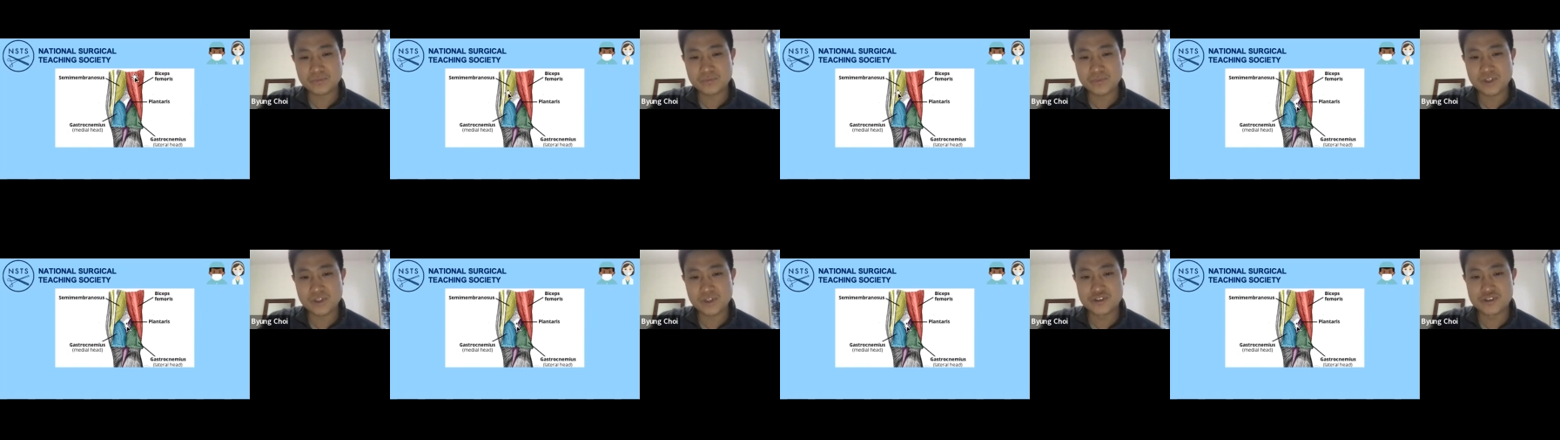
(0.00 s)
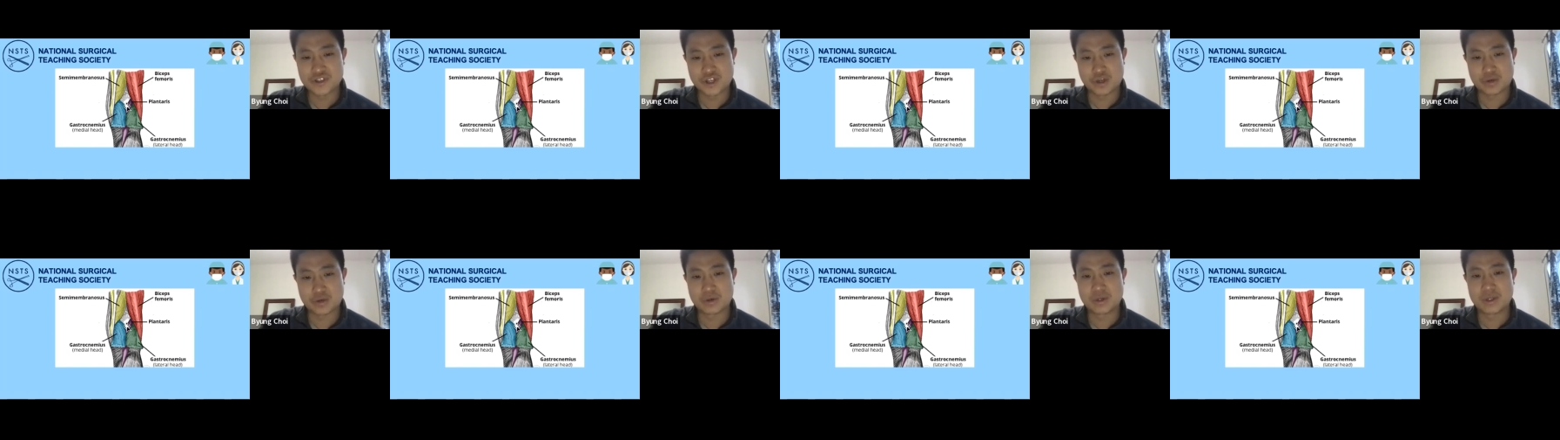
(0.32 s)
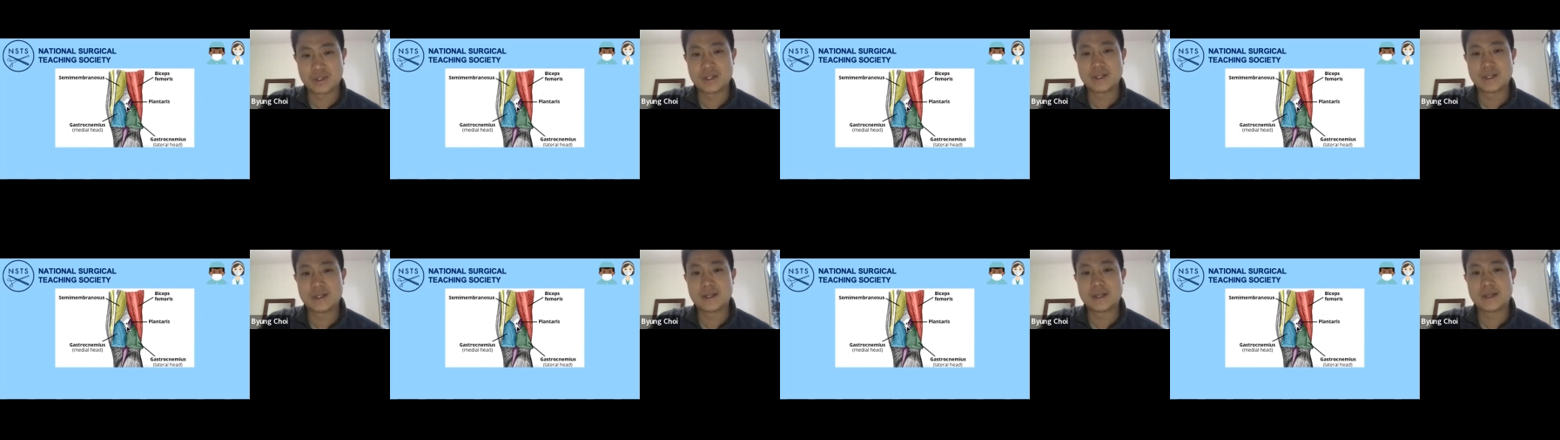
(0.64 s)
So
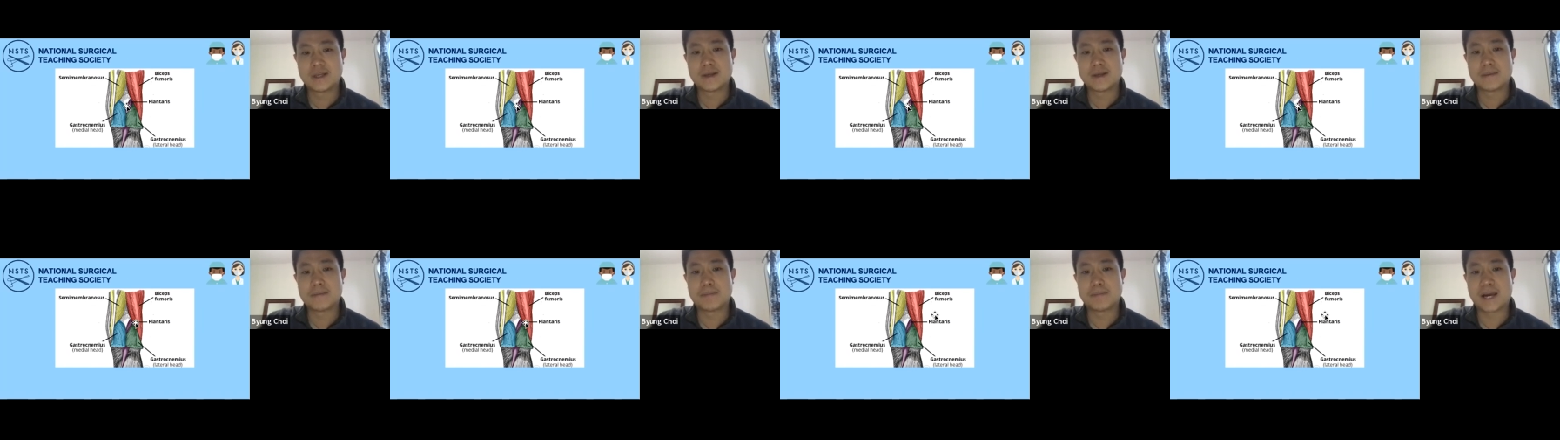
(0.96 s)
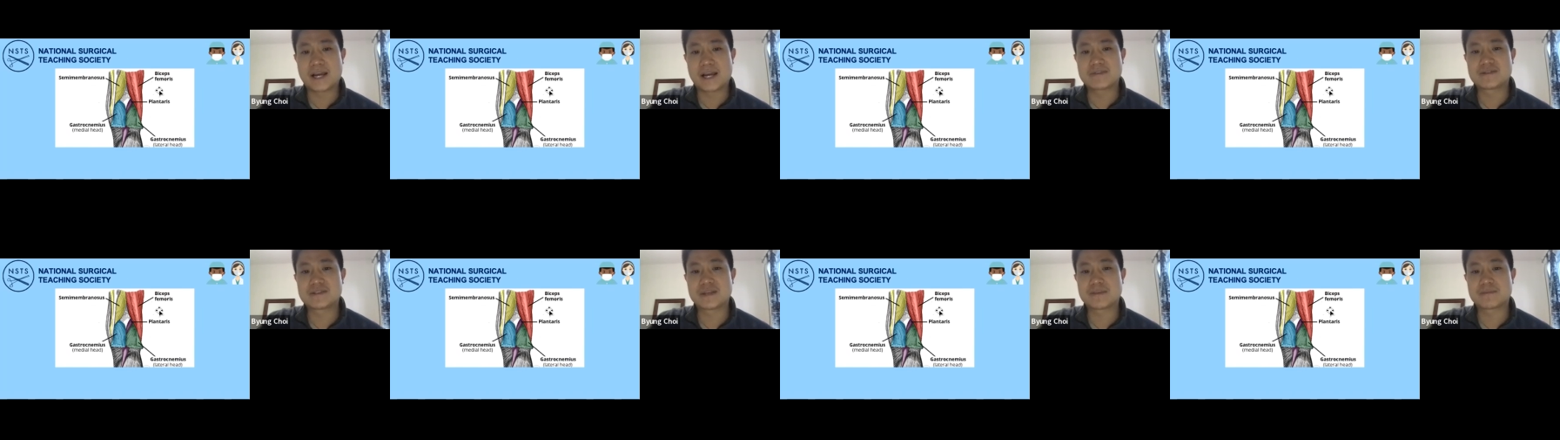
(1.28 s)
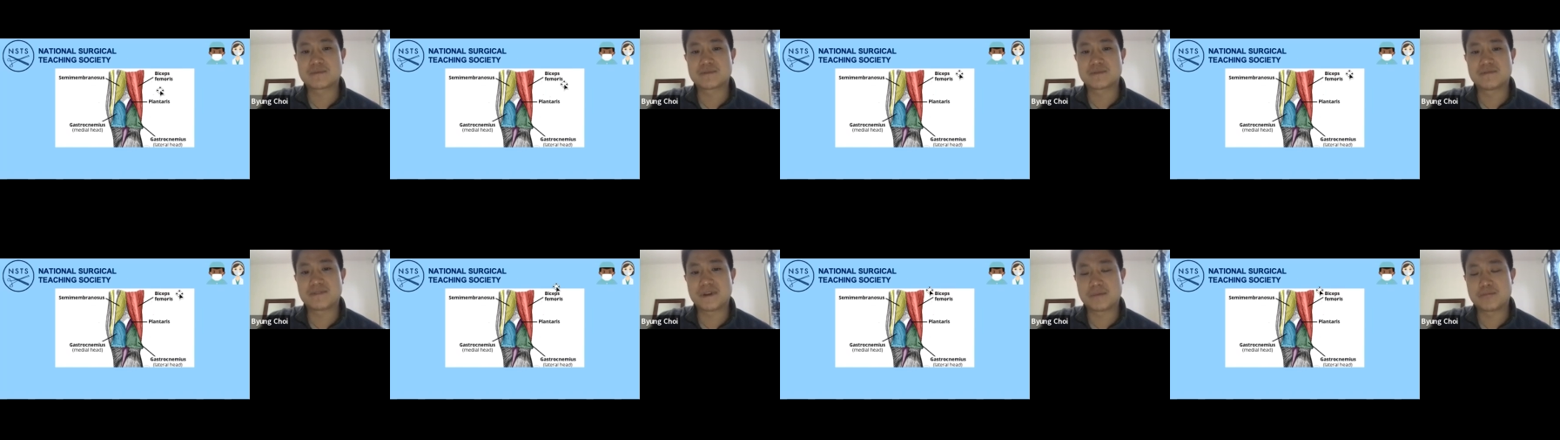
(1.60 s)

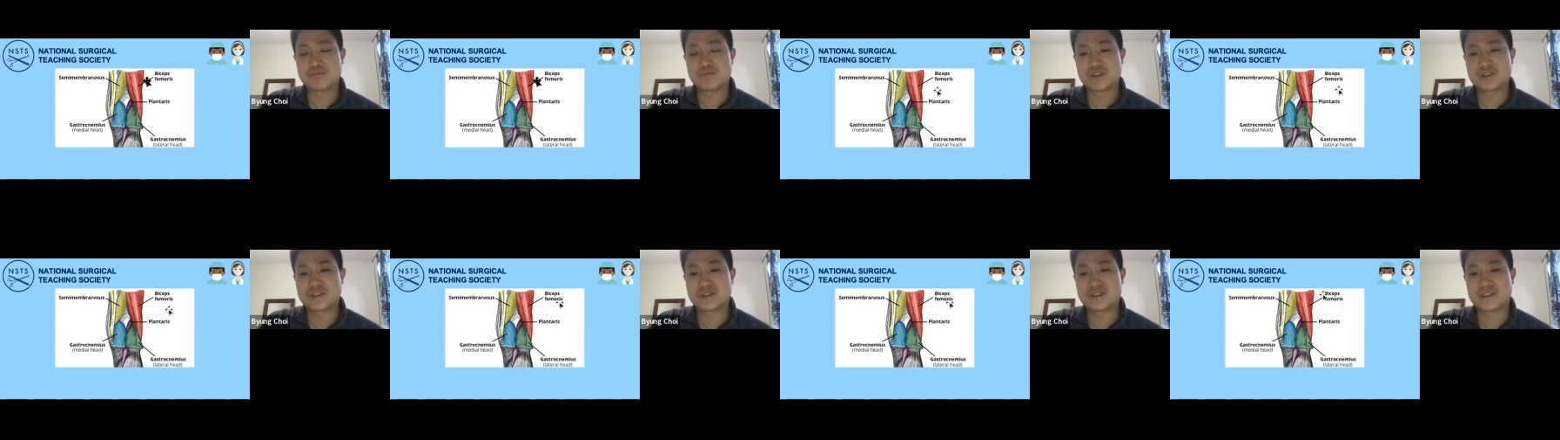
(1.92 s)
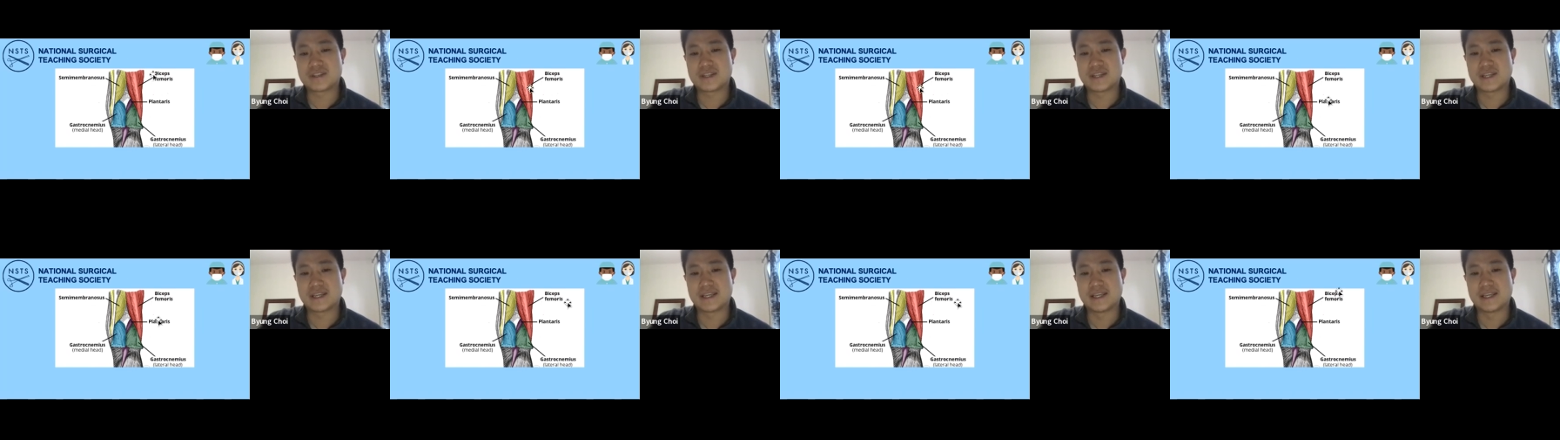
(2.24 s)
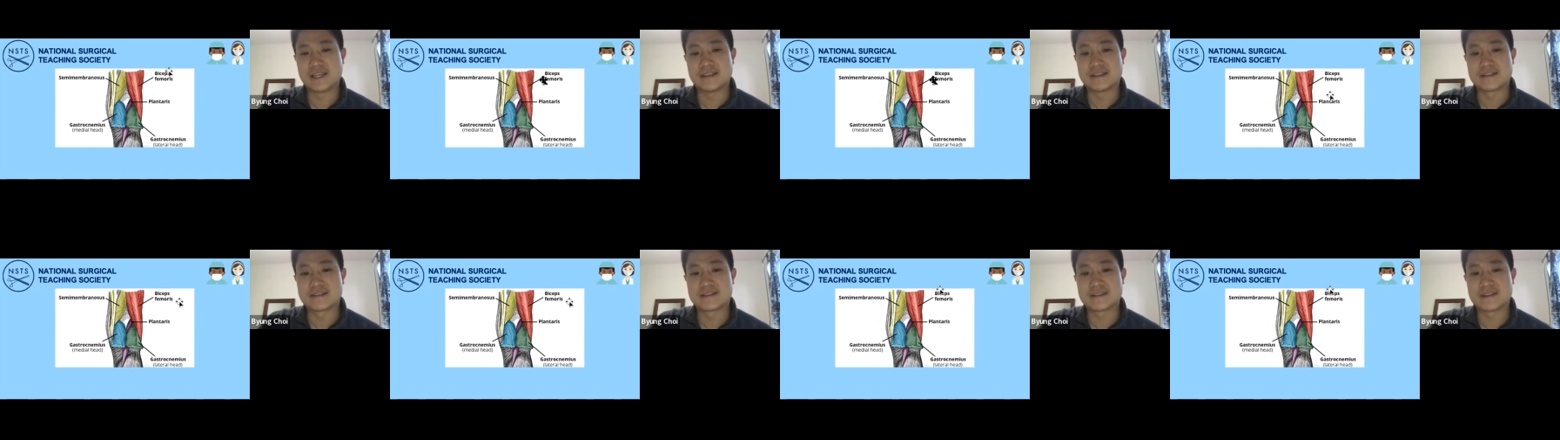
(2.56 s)
biceps femoris
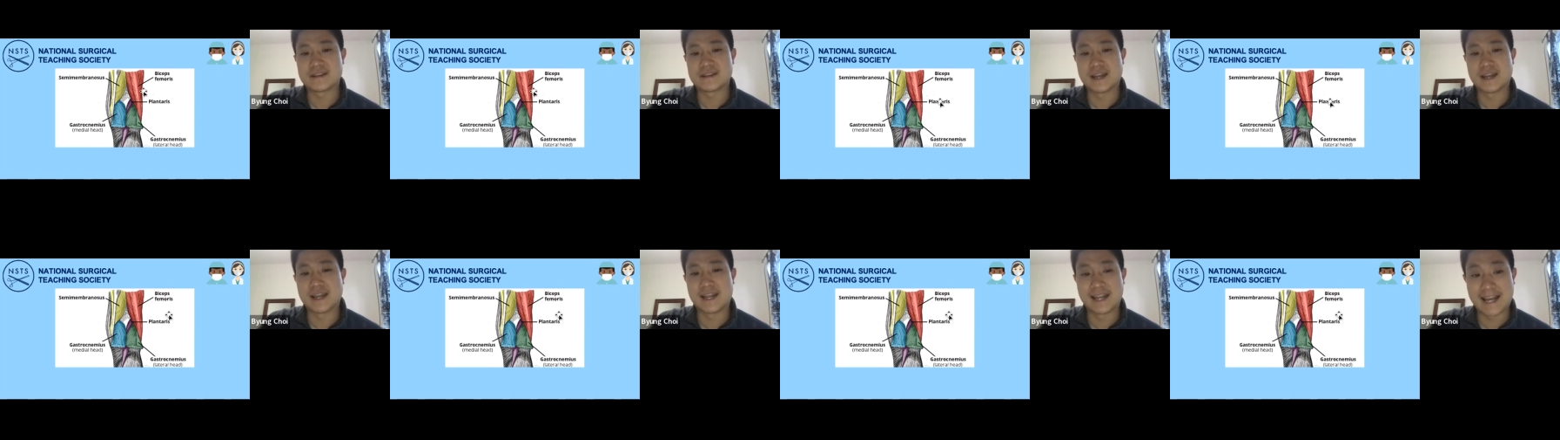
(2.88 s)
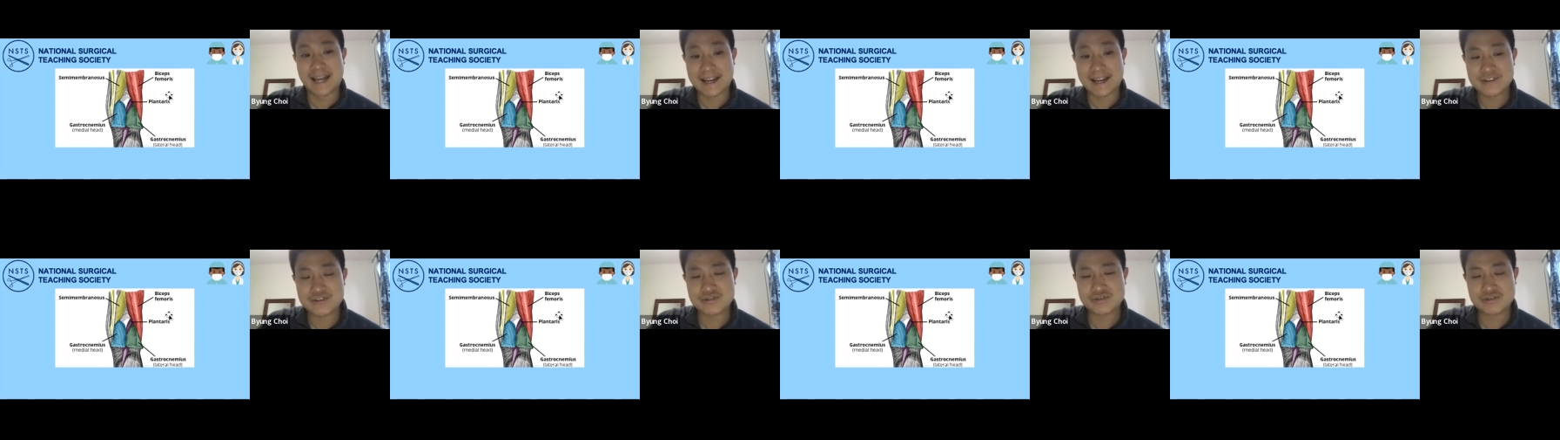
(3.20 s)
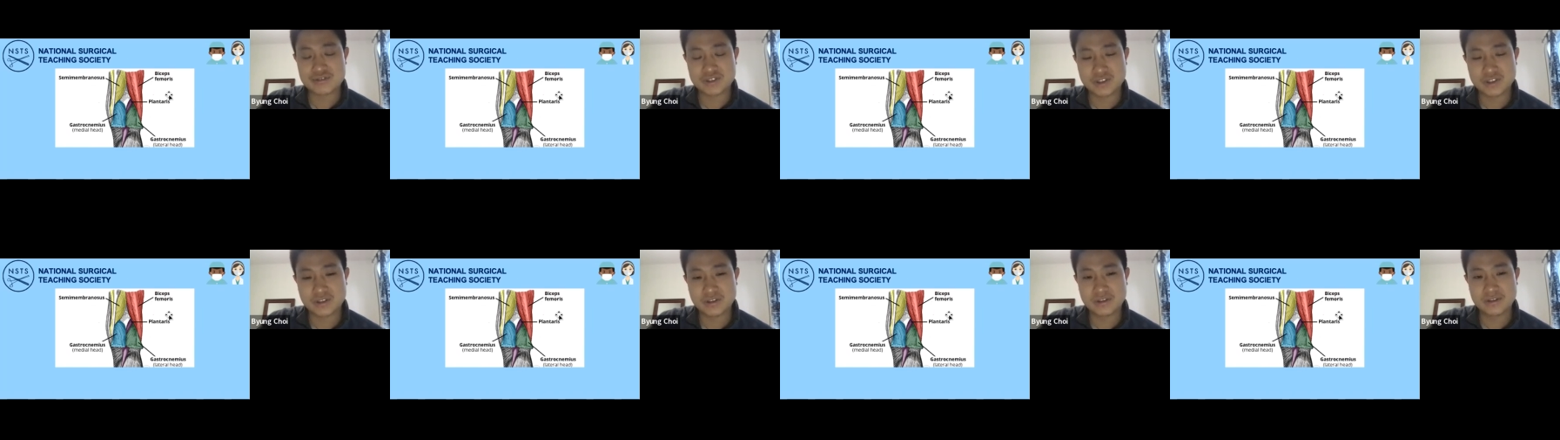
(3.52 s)
is
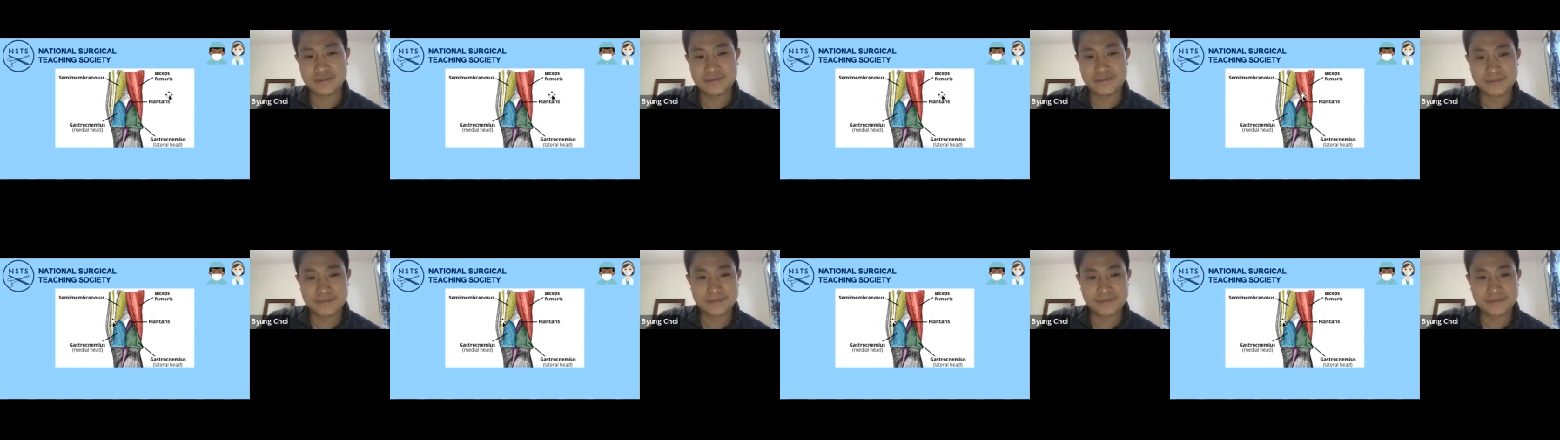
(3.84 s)
lateral,